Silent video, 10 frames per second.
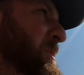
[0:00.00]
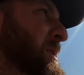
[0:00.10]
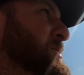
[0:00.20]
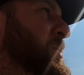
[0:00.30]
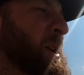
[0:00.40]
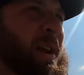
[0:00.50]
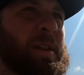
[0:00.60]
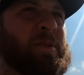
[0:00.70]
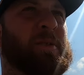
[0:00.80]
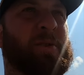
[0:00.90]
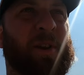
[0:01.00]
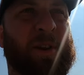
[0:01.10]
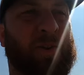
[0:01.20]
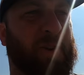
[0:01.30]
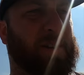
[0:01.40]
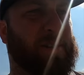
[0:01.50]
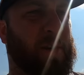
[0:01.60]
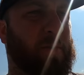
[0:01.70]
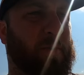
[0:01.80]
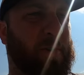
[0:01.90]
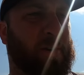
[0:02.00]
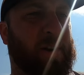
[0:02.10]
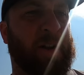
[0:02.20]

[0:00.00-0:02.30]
me 20 to 30 degrees over